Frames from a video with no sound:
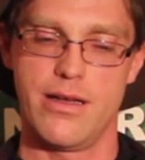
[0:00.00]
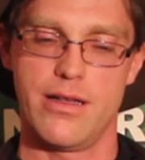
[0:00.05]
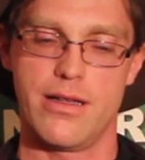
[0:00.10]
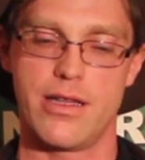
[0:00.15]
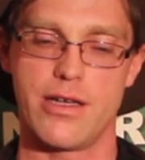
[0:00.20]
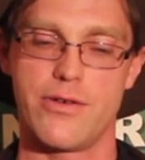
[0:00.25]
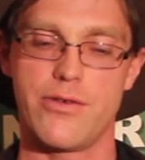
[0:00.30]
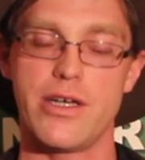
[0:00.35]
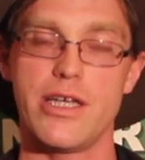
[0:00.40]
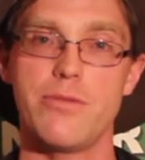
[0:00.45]

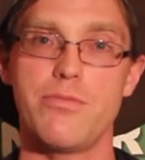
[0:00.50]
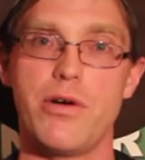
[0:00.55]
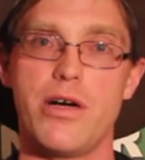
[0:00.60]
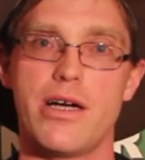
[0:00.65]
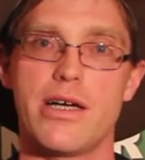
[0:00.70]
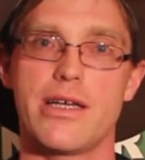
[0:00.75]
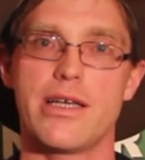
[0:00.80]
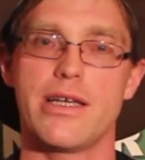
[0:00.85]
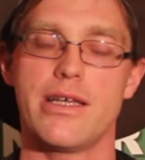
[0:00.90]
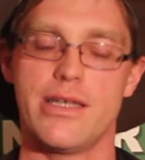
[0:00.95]
The Green
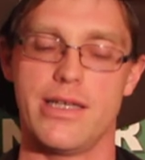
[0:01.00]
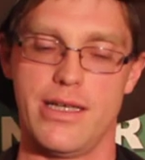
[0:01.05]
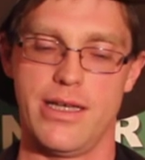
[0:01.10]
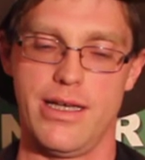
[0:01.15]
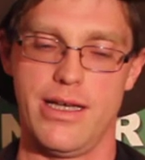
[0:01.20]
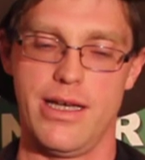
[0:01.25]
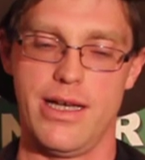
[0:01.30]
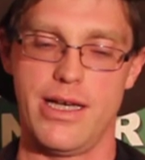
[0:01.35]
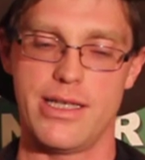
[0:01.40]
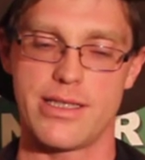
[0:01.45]
Party
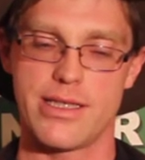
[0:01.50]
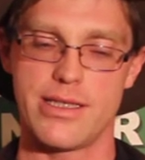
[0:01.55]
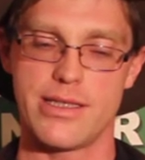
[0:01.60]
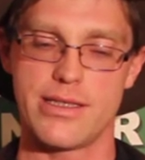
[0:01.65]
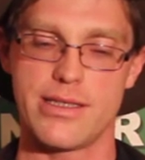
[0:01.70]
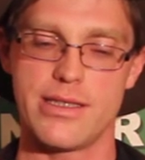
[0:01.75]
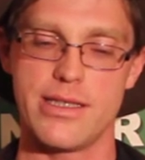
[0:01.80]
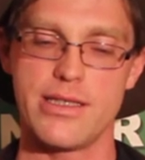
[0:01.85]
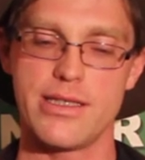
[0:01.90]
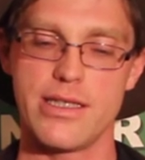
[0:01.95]
has
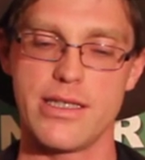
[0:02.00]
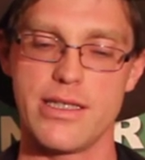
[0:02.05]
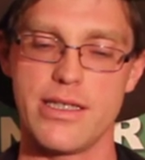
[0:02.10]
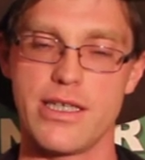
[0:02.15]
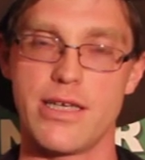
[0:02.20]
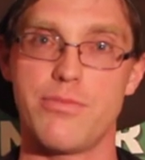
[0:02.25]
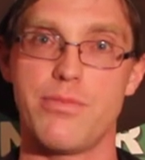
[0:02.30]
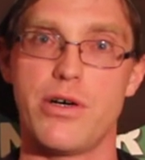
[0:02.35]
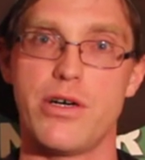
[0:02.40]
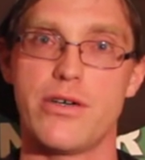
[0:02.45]

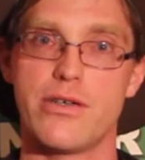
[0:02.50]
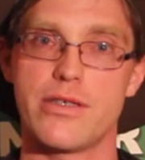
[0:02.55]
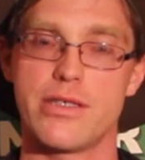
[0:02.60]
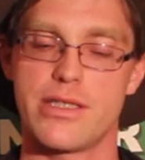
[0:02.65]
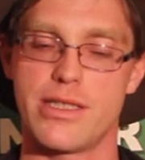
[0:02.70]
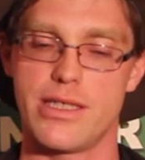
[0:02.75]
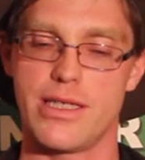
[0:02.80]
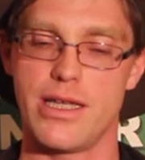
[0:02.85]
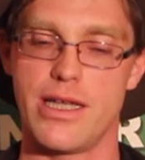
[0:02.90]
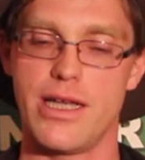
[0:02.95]
consistently
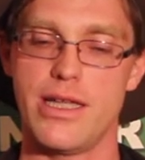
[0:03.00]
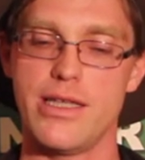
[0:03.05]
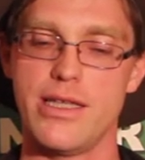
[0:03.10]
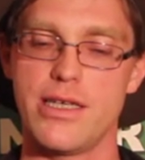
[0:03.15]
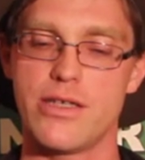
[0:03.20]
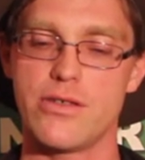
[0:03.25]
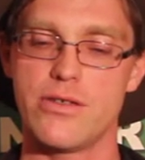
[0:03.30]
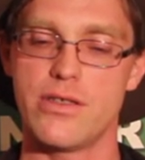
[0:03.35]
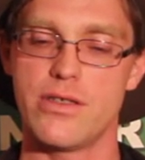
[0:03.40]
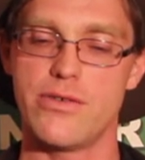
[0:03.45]
opposed
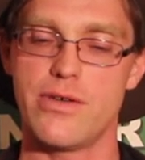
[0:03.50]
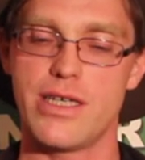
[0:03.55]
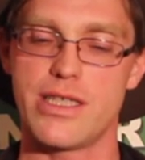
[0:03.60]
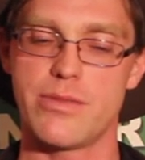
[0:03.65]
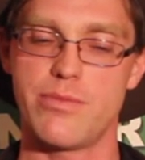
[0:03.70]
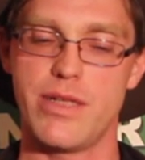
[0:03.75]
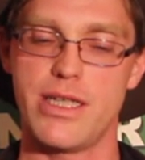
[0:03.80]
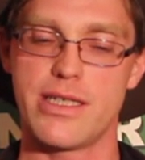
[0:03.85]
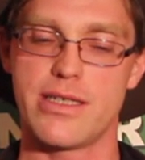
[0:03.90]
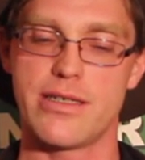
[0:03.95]
illegal
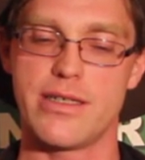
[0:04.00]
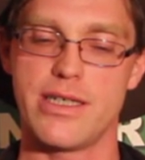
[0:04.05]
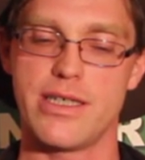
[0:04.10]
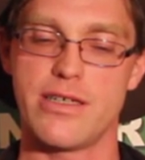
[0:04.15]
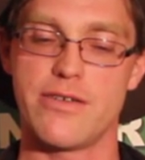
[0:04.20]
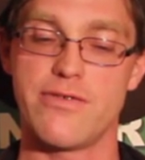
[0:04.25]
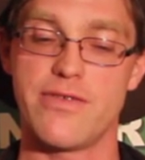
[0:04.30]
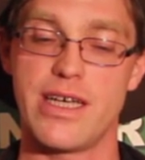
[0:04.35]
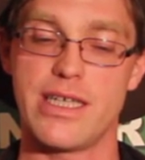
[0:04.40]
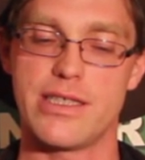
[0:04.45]
U.S. military
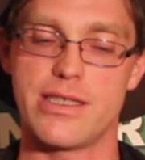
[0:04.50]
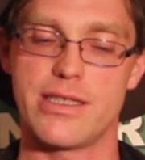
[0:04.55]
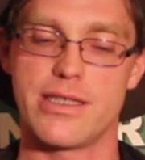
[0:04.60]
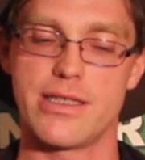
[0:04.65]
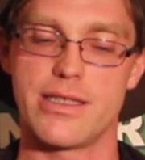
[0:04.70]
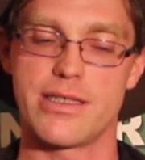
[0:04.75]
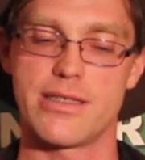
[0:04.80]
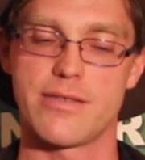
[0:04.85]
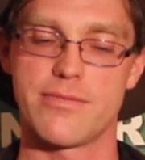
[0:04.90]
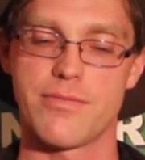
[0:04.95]

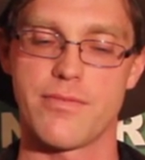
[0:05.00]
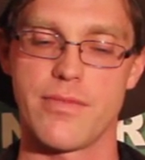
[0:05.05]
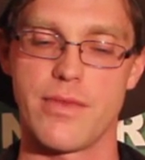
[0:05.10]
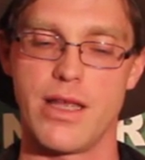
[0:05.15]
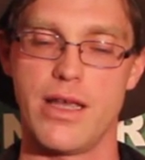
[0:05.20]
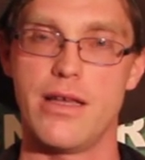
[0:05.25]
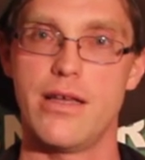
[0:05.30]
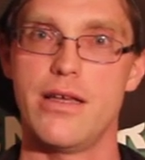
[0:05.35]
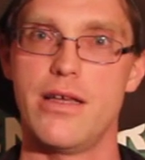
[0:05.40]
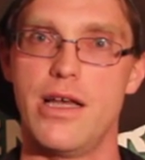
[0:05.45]
interventions,
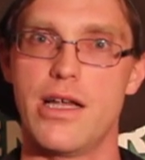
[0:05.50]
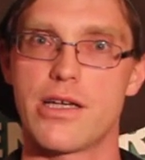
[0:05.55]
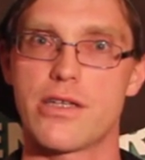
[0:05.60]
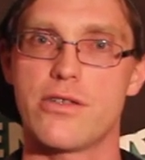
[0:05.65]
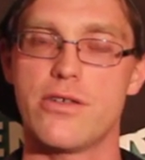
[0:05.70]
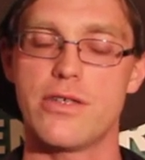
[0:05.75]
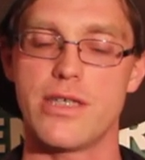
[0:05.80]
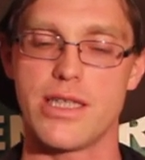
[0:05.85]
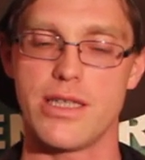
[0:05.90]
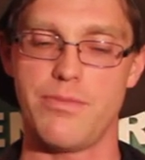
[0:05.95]

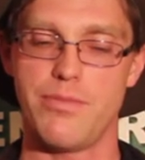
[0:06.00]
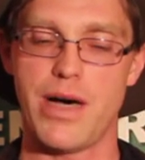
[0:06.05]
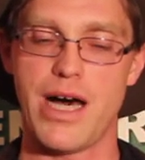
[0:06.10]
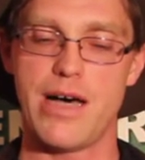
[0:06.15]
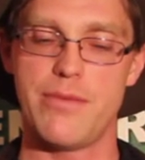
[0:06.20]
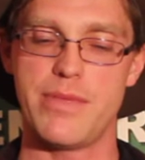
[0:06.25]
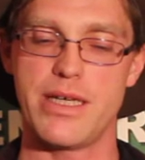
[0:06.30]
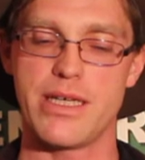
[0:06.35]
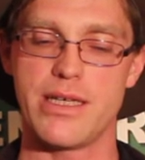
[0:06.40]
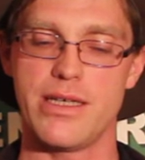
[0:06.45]
including the
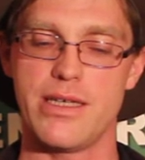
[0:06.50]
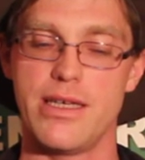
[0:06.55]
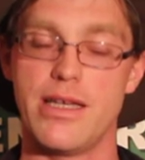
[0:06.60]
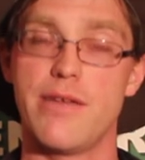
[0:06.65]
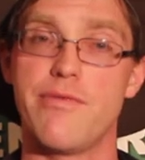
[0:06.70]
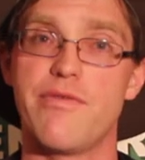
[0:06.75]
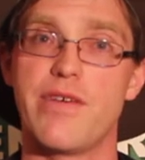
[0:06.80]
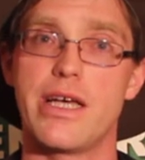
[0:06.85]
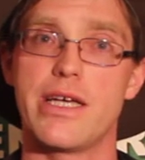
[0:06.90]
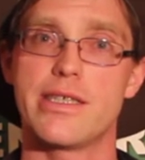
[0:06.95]
bombing,
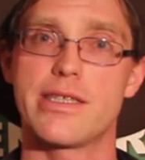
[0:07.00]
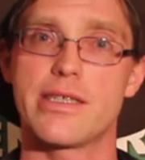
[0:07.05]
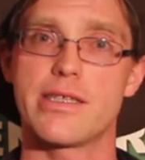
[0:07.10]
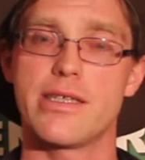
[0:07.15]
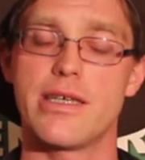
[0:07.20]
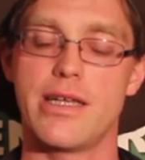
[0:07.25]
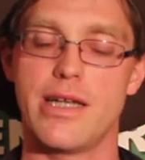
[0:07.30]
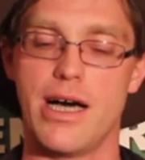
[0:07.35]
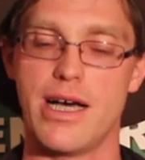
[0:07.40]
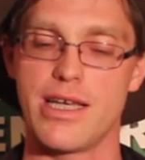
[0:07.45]

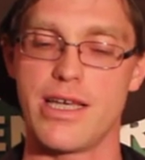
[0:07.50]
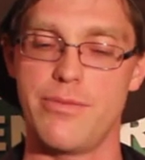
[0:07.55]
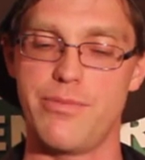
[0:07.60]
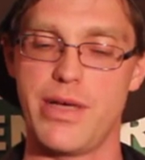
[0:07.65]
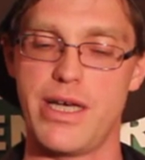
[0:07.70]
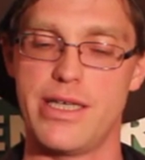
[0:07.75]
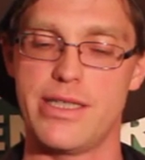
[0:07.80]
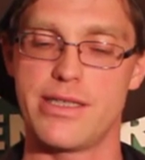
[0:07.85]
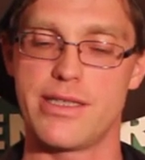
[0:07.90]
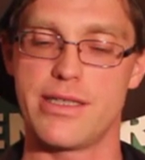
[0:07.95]
invasion, and
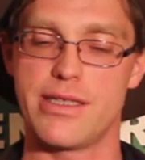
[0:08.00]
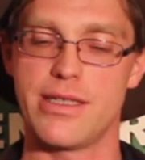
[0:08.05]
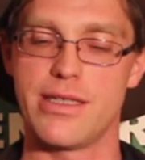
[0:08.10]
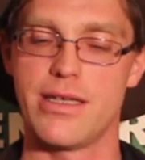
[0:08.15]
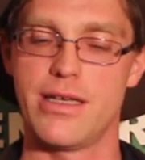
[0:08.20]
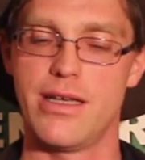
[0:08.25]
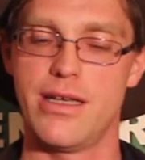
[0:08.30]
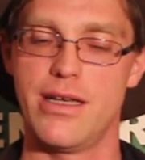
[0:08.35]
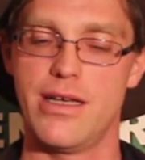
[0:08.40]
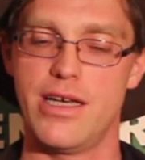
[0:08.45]
occupation
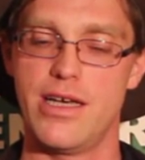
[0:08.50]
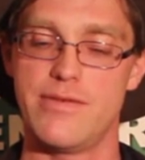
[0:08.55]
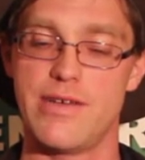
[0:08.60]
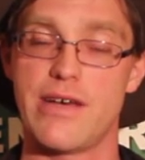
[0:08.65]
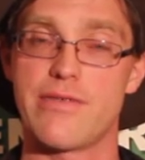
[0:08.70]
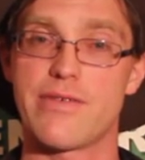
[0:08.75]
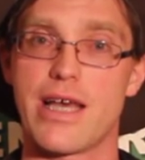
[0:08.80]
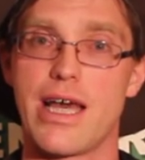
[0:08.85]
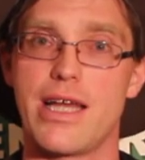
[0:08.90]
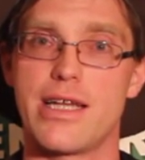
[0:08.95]
of
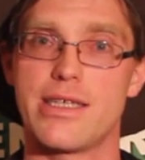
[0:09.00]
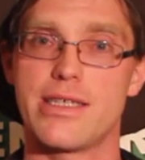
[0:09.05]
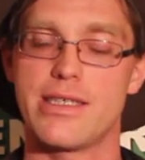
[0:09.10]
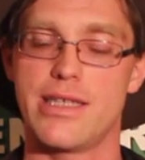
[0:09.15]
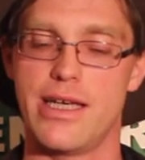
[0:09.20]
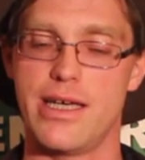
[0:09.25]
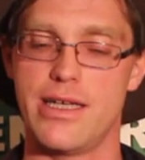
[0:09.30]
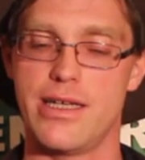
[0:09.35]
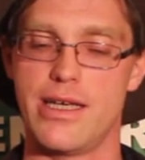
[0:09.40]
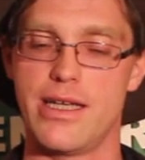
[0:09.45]

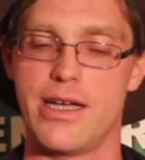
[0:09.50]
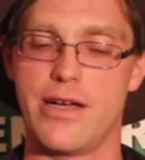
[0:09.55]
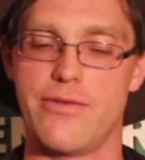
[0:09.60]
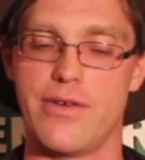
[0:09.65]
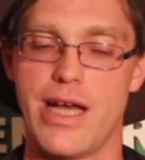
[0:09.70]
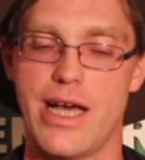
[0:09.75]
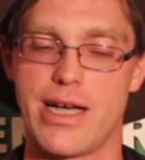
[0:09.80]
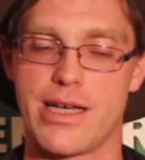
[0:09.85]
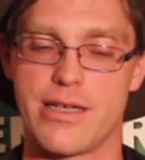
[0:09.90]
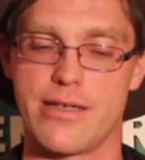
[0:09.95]
Afghanistan and
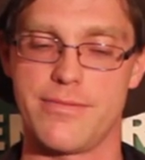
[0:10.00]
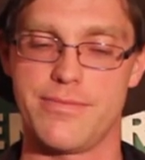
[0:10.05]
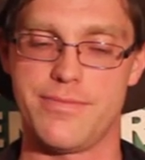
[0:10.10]
Iraq.